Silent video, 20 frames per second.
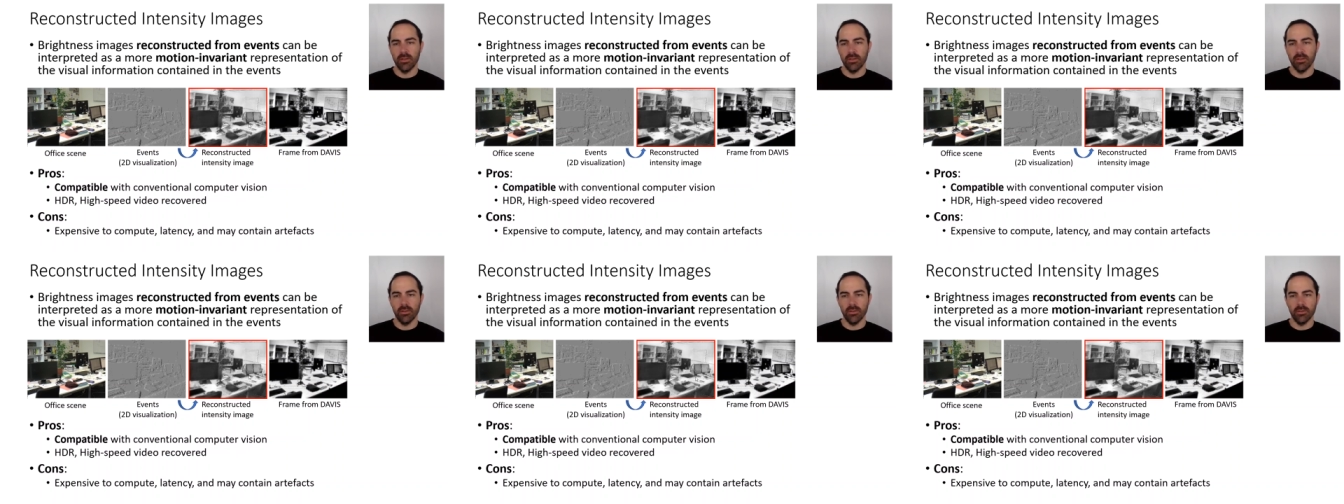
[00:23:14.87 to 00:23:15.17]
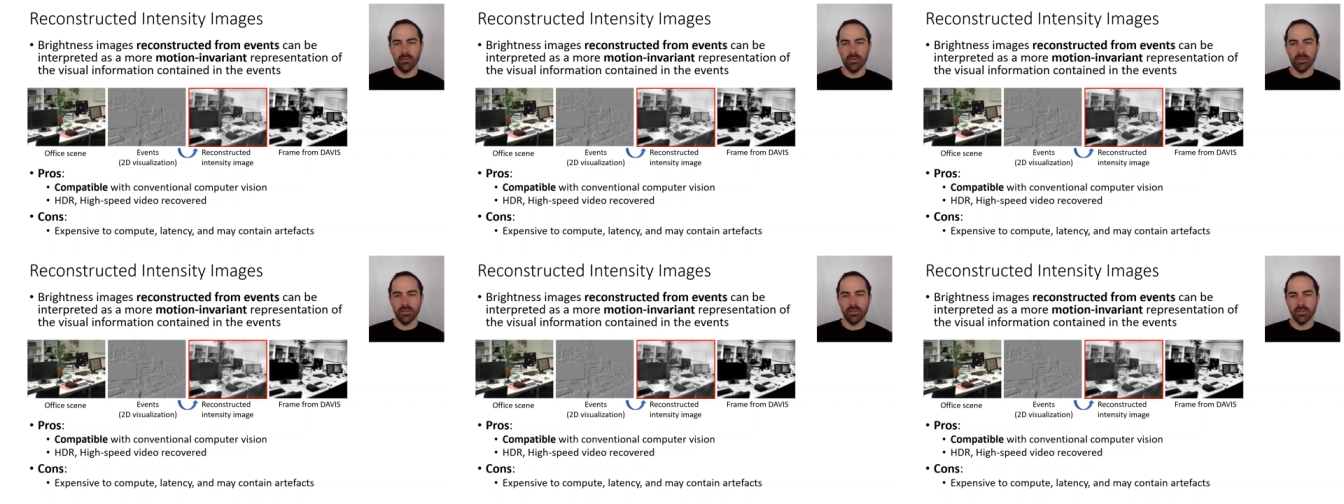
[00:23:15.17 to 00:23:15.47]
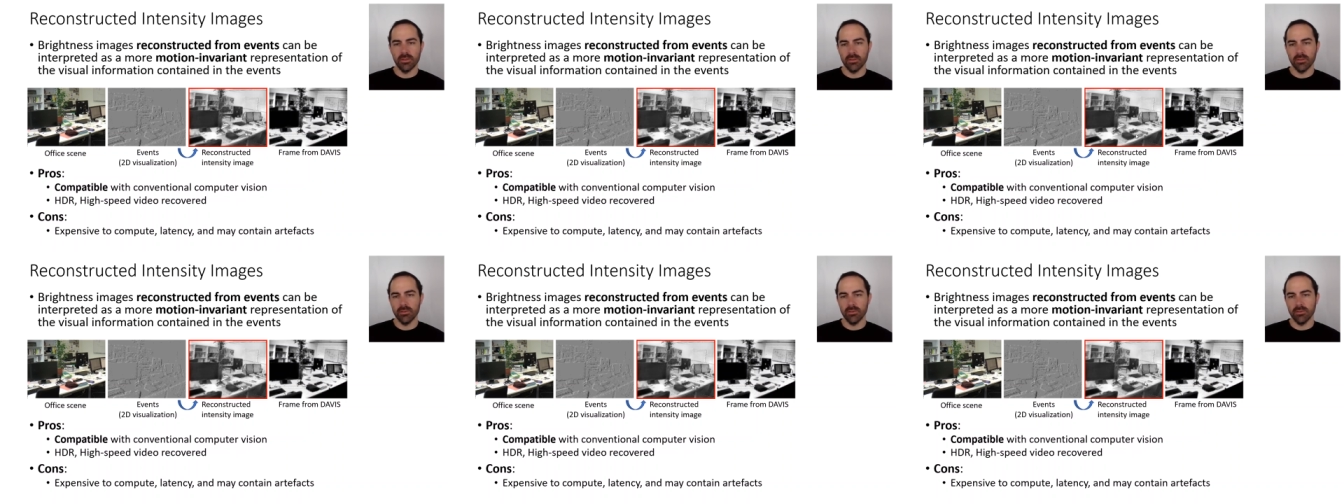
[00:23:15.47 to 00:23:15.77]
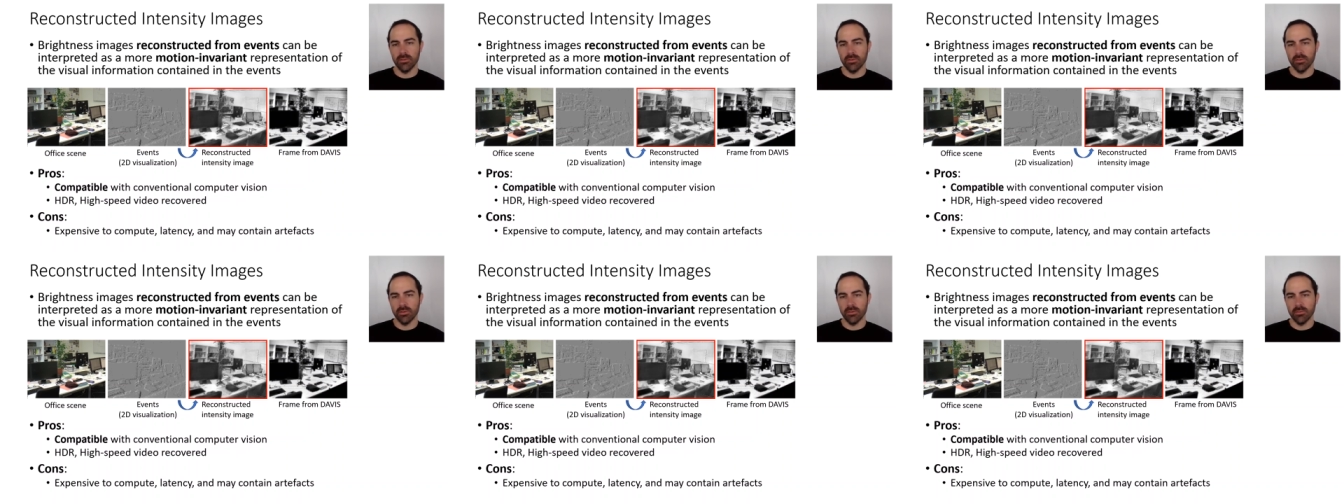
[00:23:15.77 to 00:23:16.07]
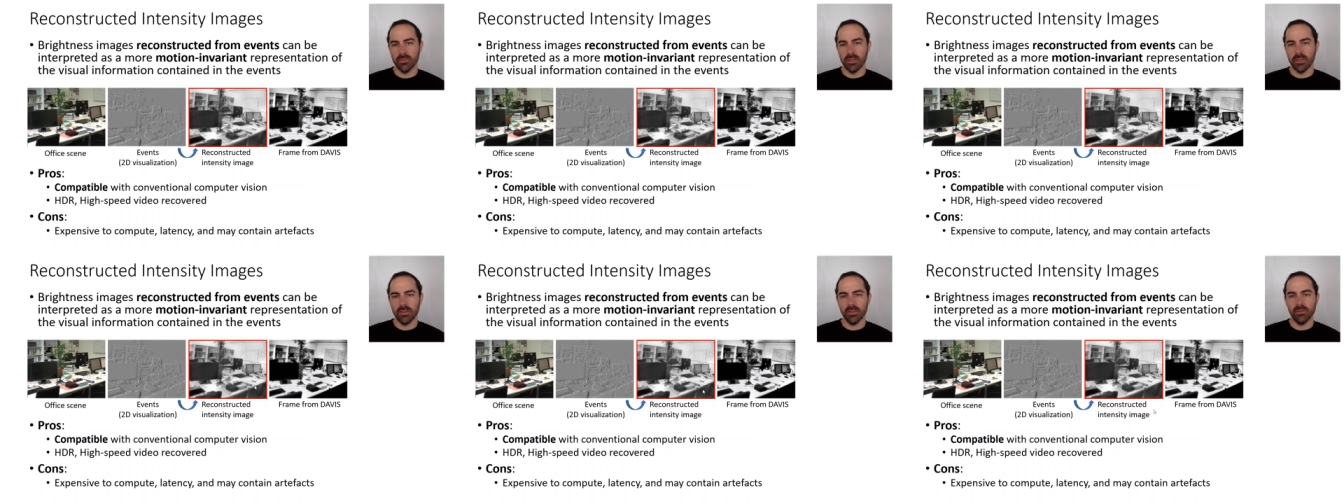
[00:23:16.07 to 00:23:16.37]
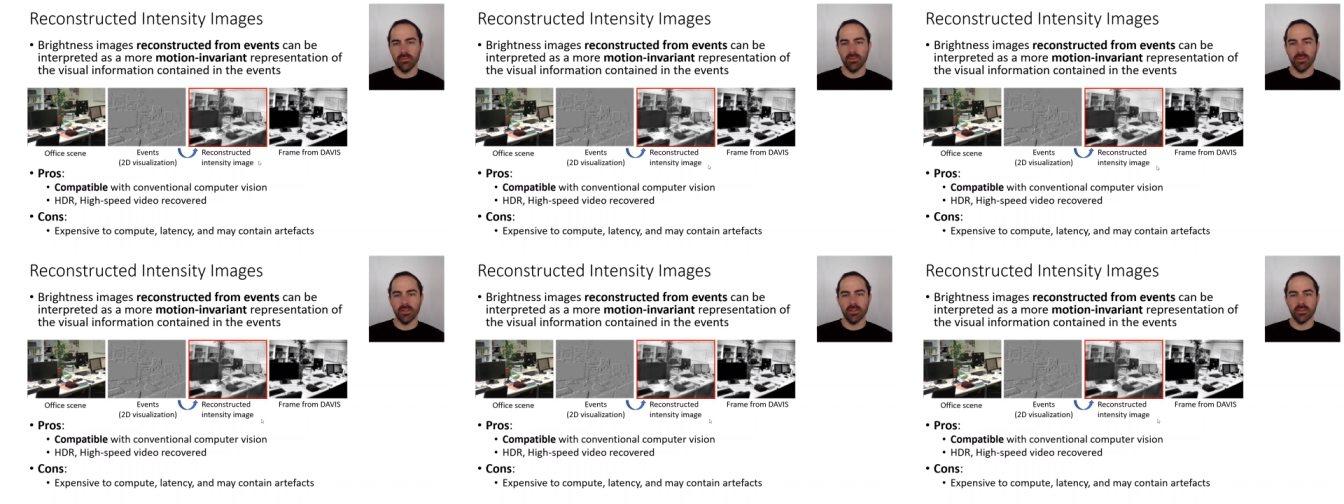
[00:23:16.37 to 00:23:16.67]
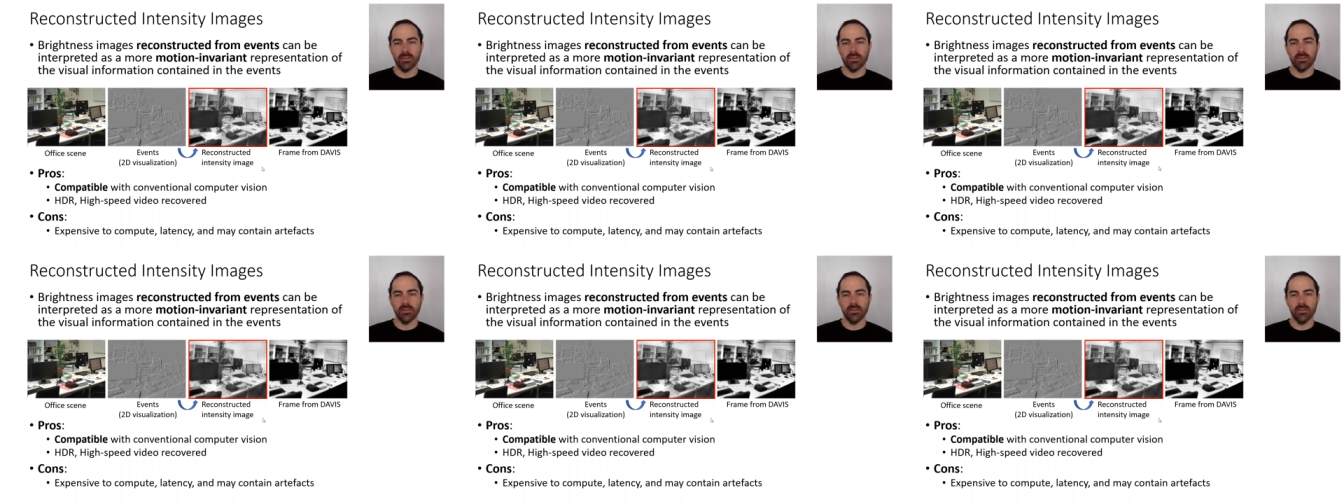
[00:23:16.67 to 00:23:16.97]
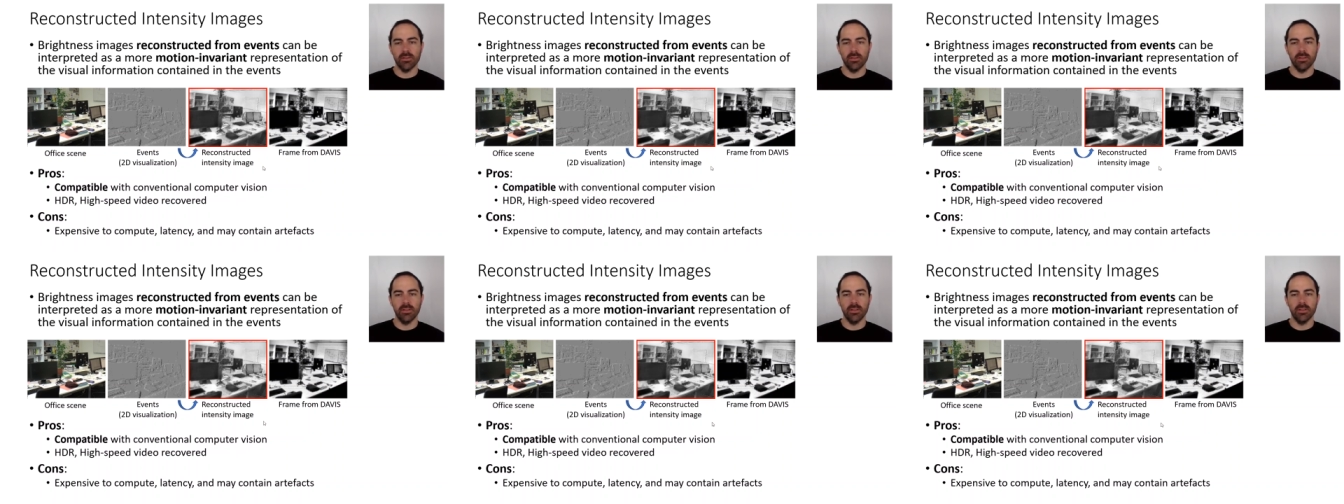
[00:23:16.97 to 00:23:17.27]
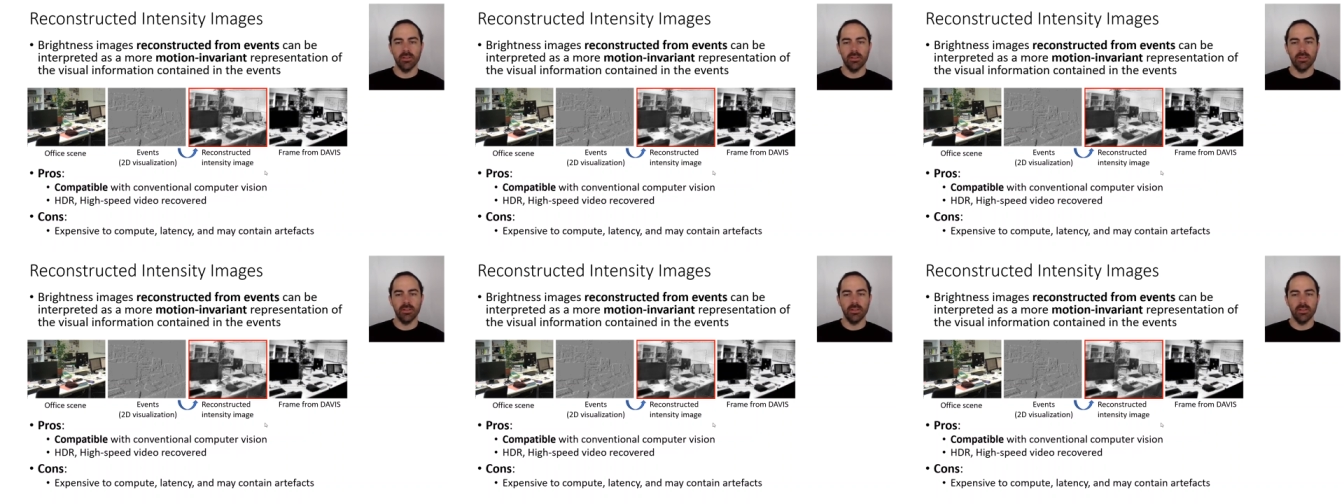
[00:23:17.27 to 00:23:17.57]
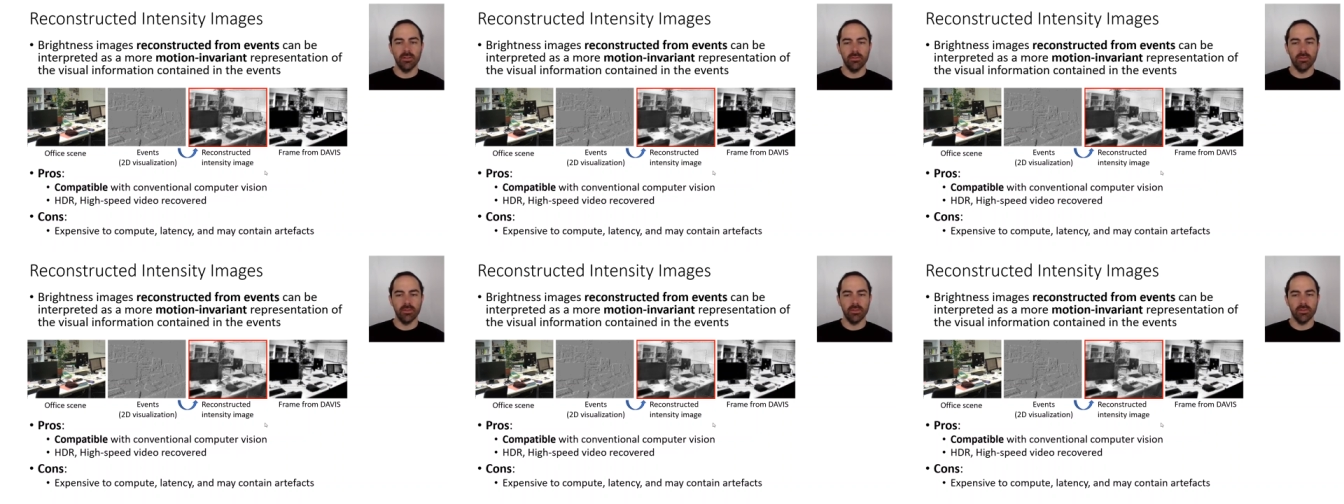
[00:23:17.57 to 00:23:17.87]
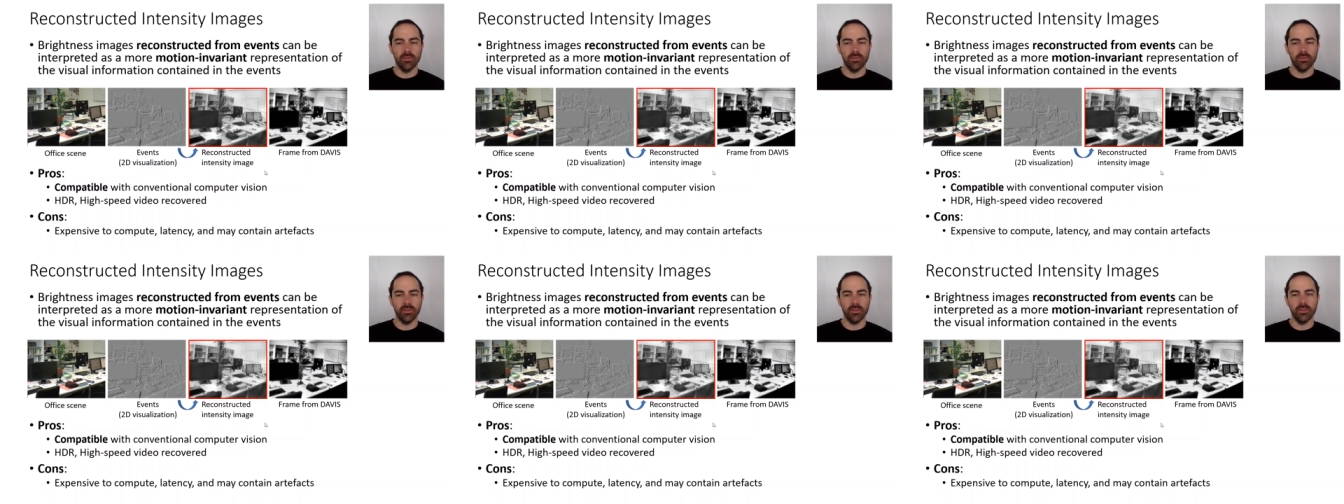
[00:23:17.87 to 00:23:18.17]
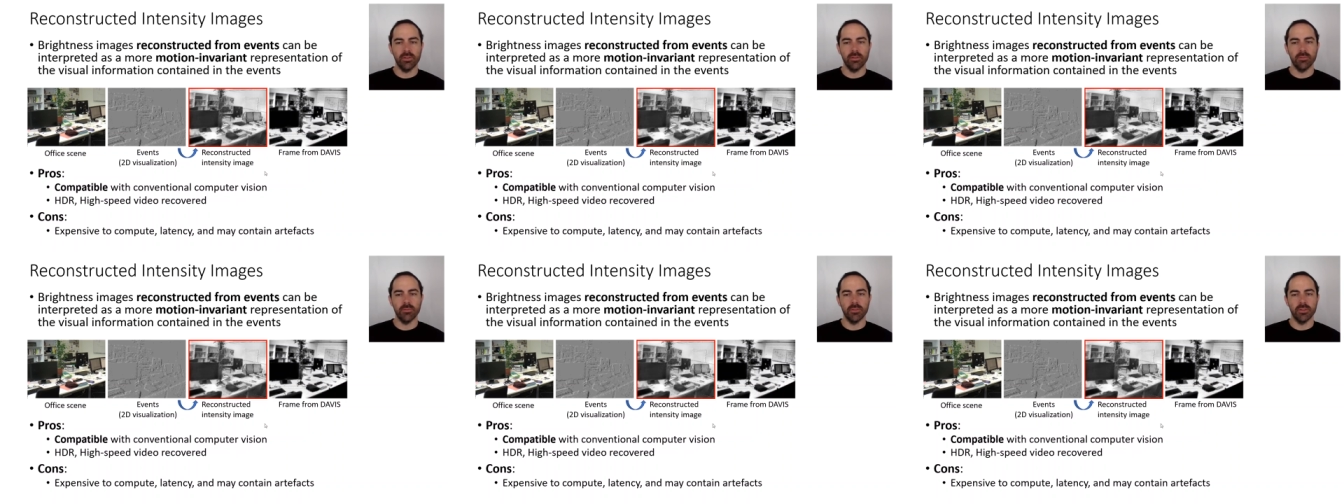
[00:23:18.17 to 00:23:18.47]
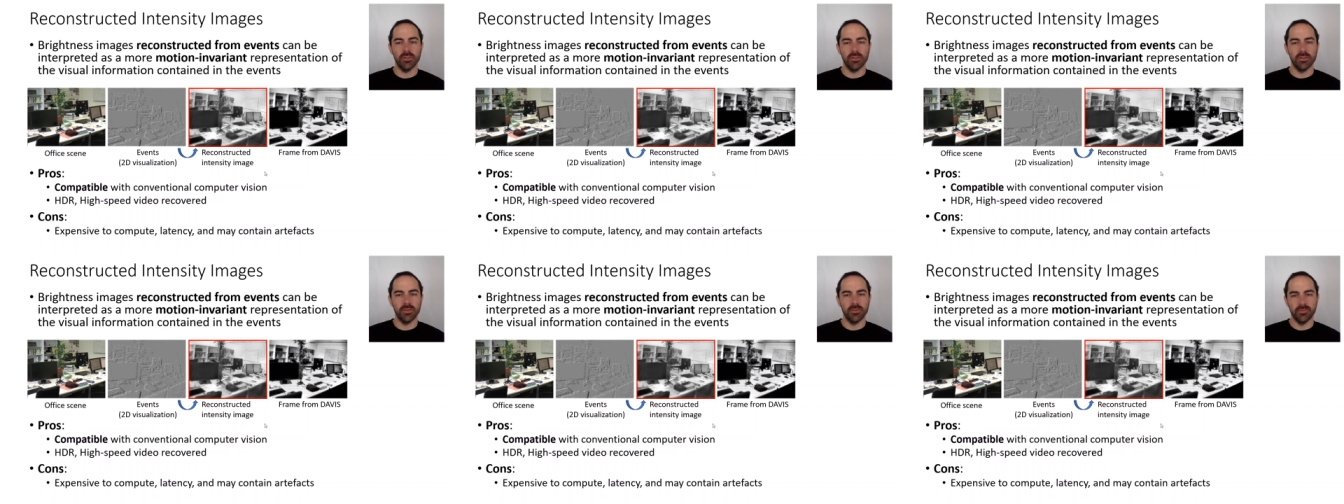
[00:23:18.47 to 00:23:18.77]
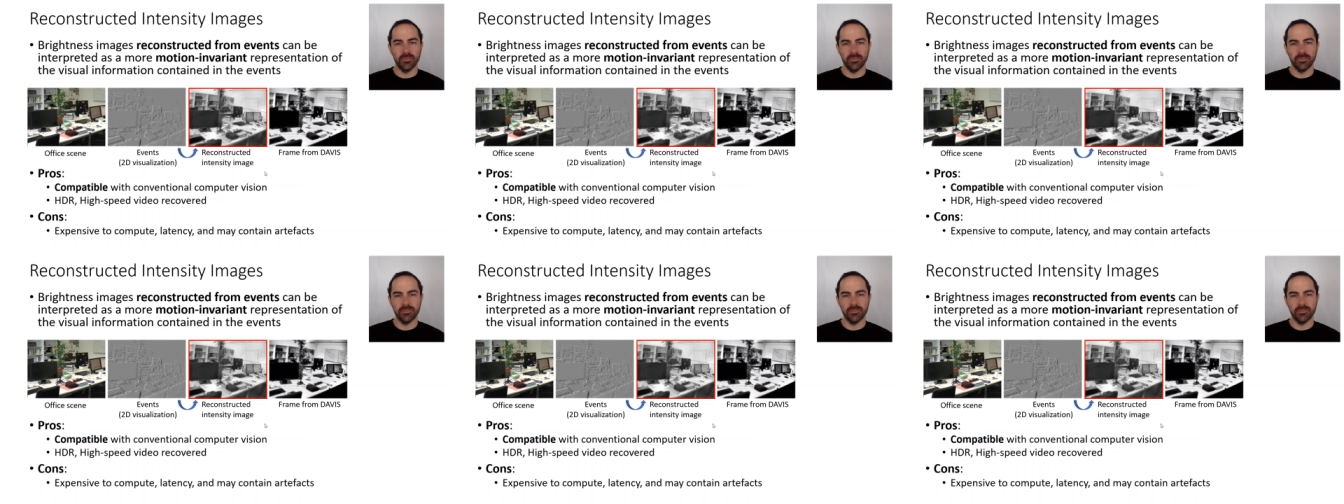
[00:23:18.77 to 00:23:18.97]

noise or some artifacts in the, in the reconstructed images.